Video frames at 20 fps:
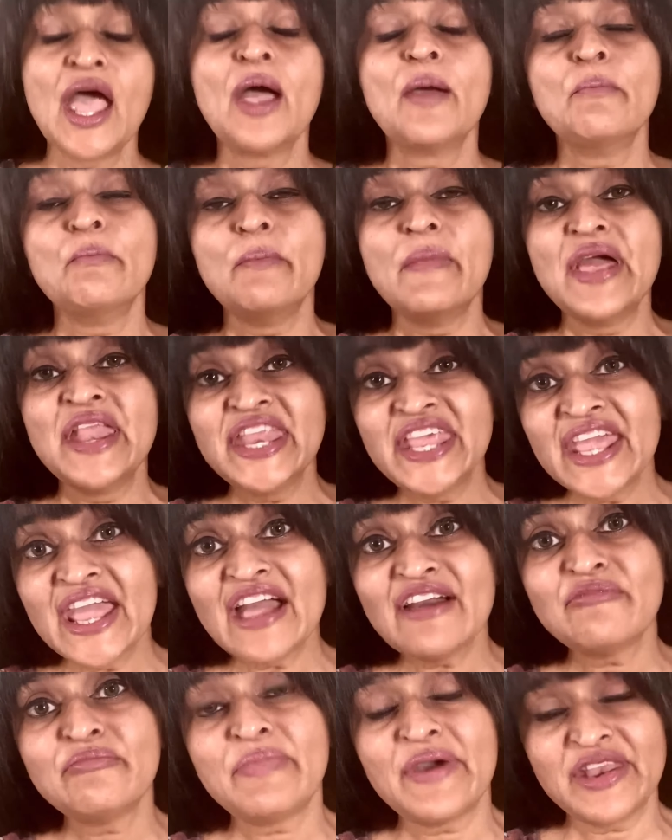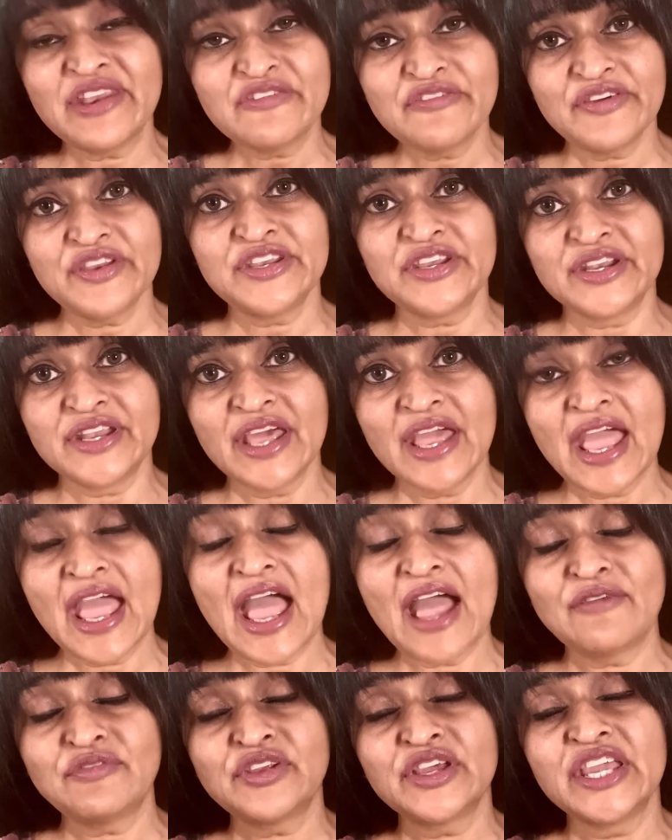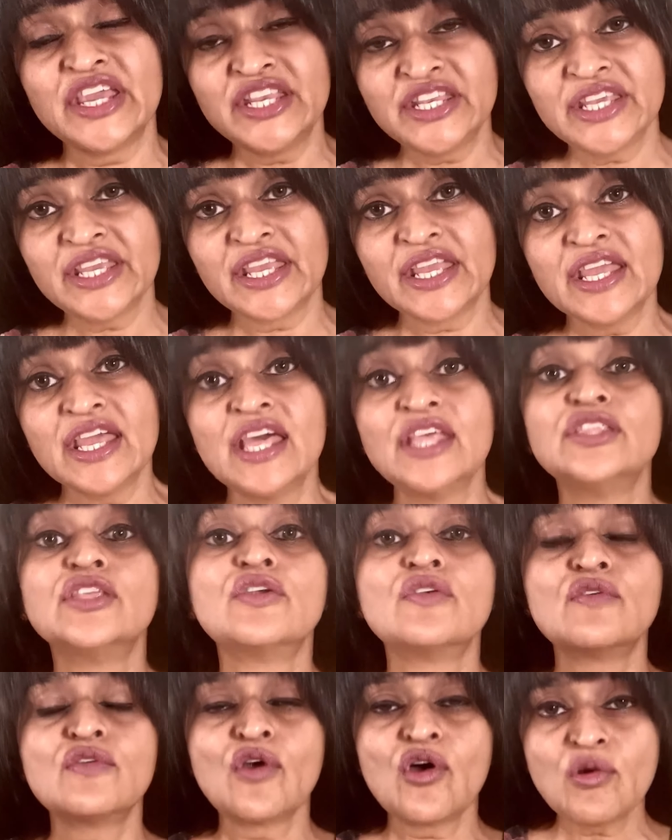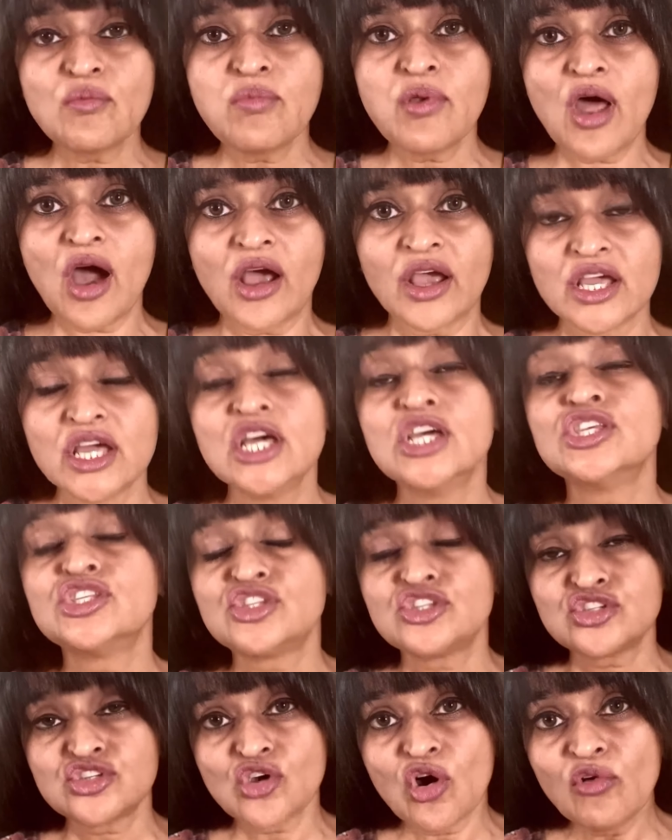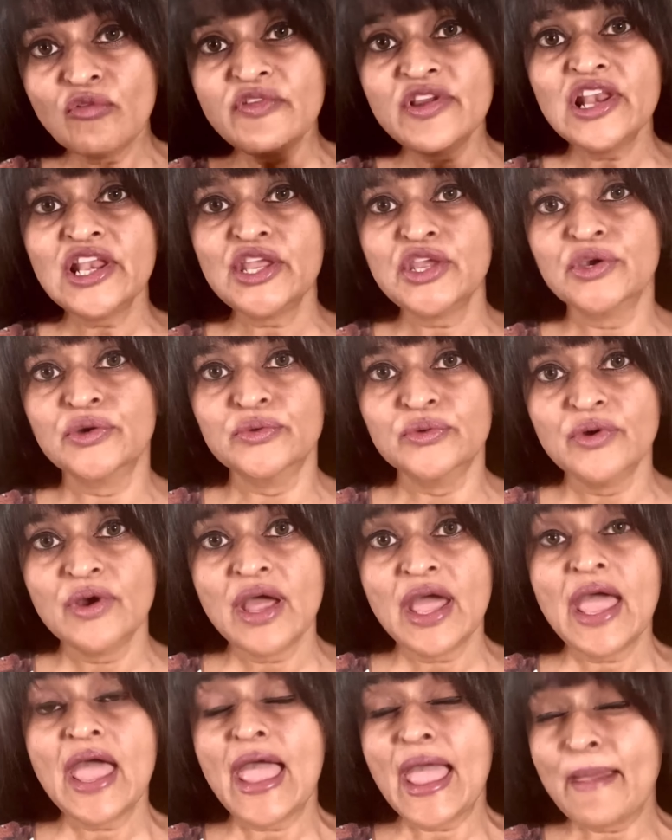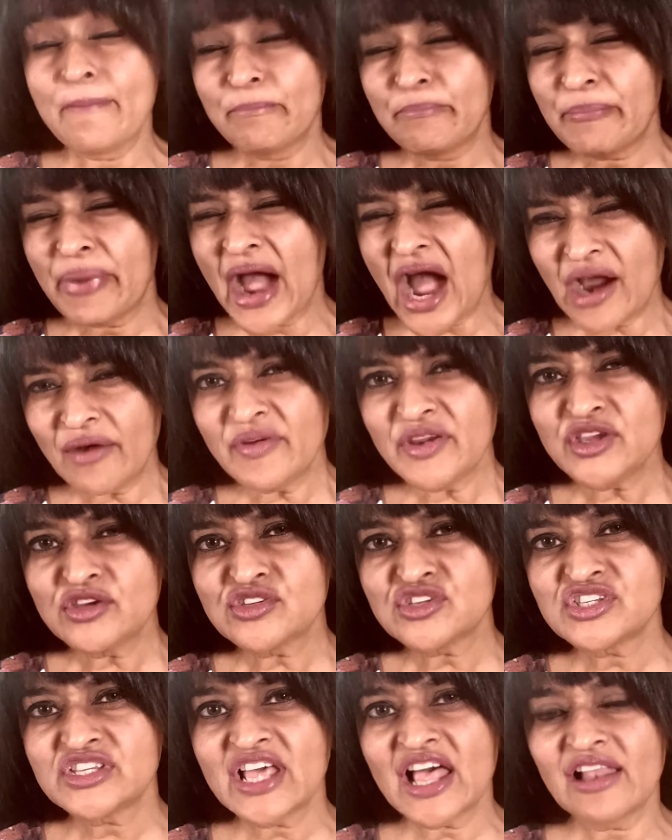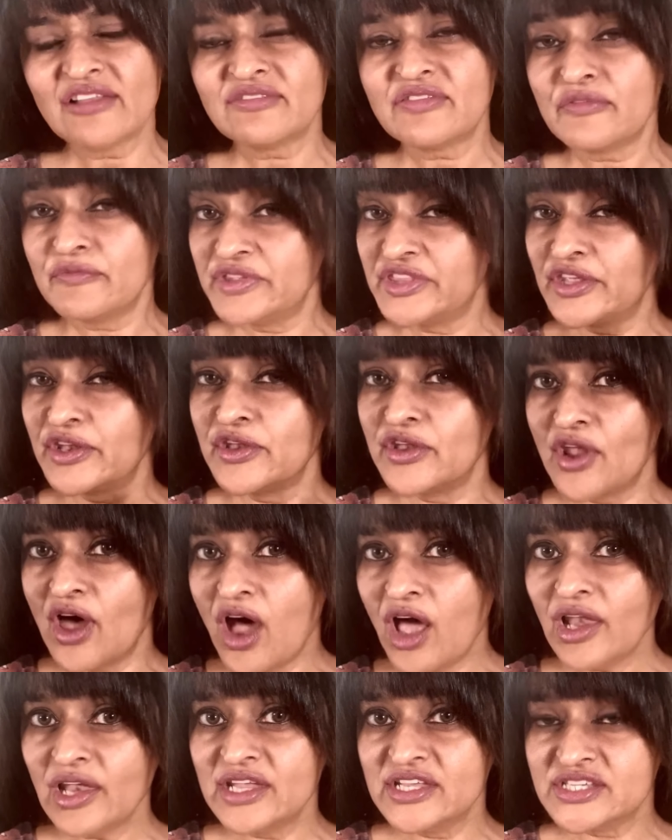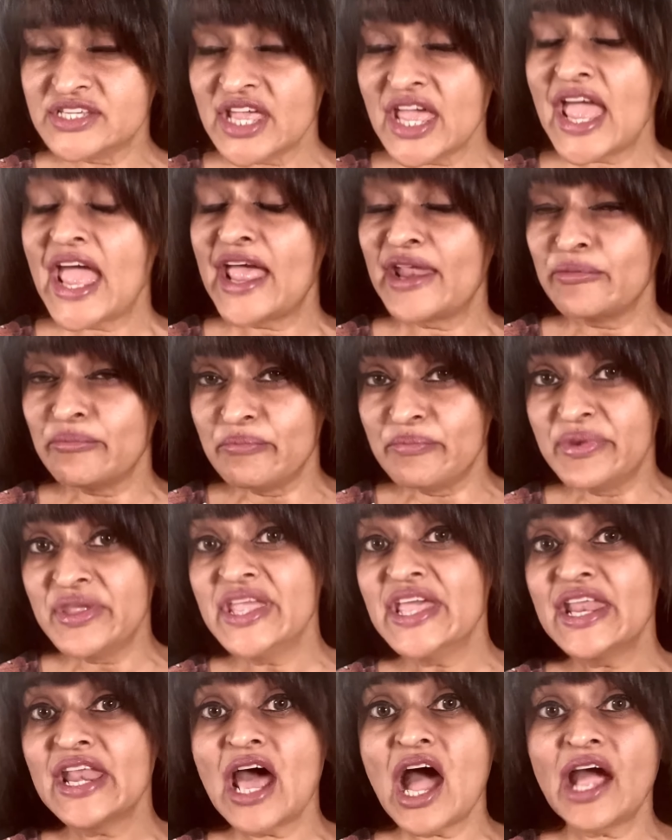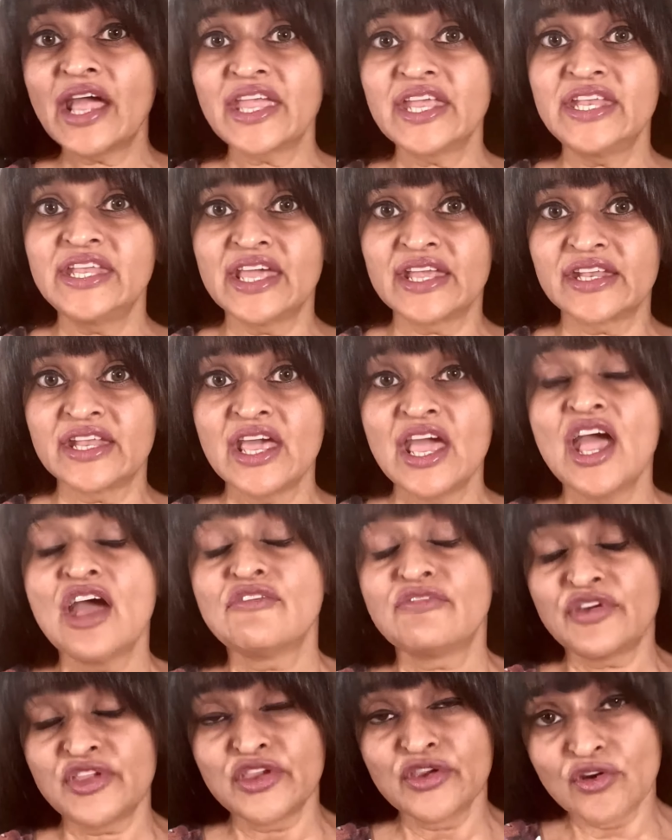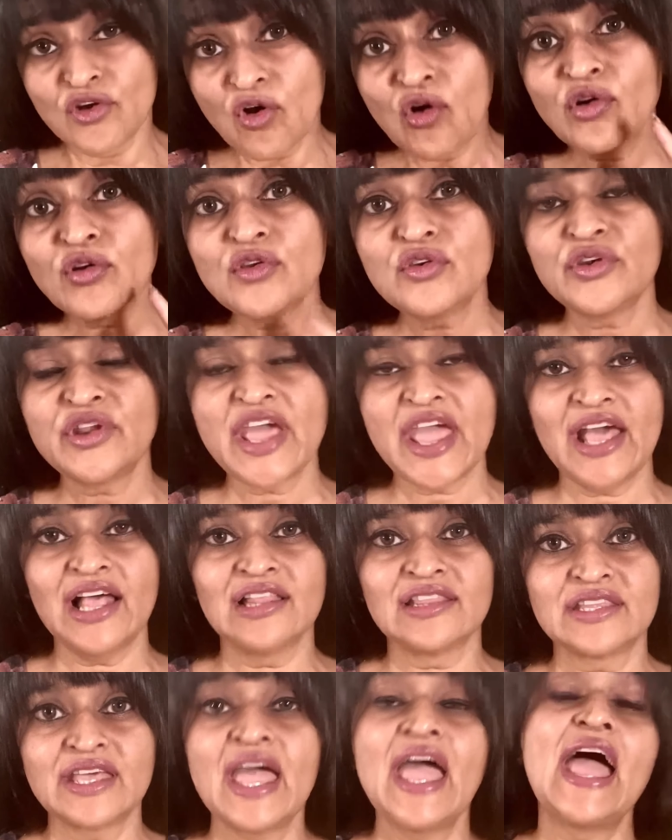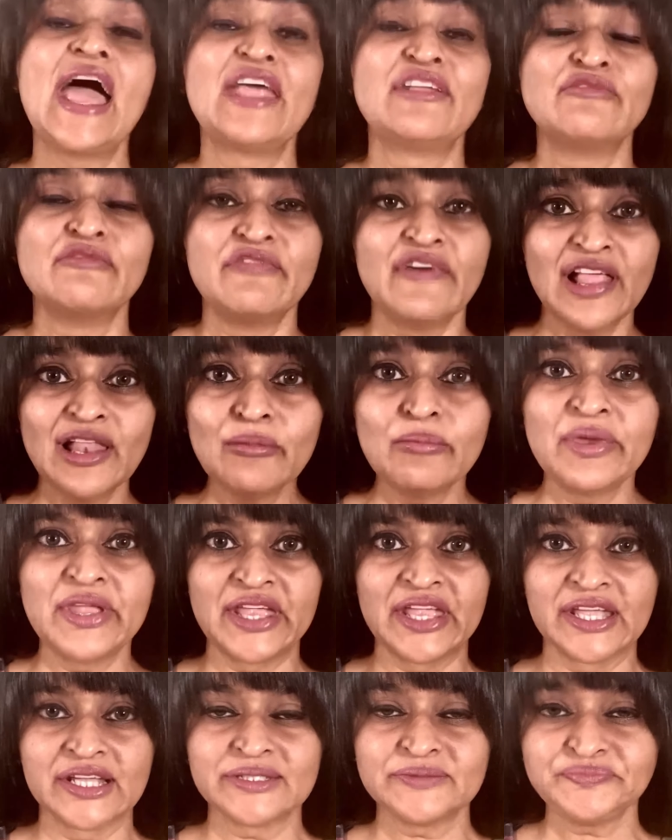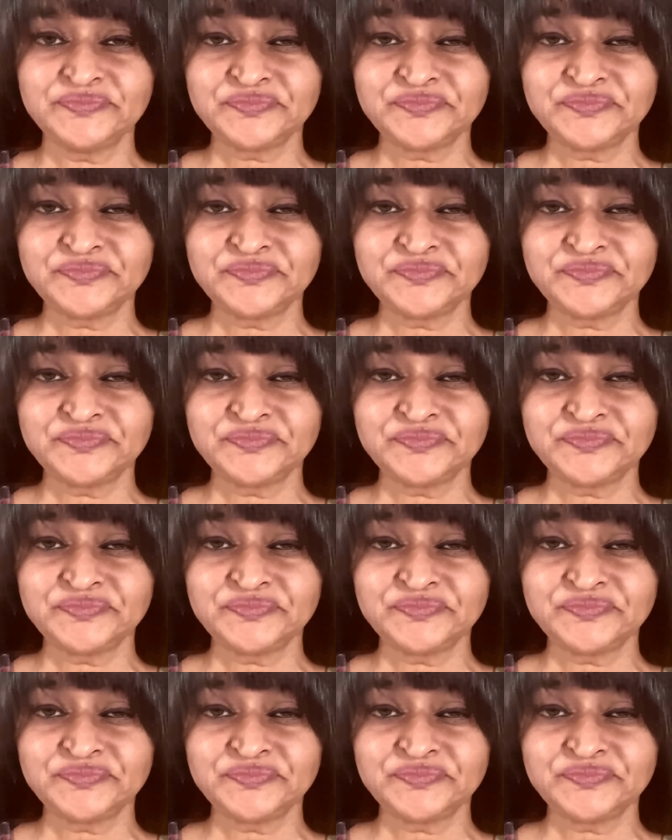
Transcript: Many have benefited after hitting the roadblock, so will you. Empower yourself with the knowledge and be an architect for your own good health and well-being.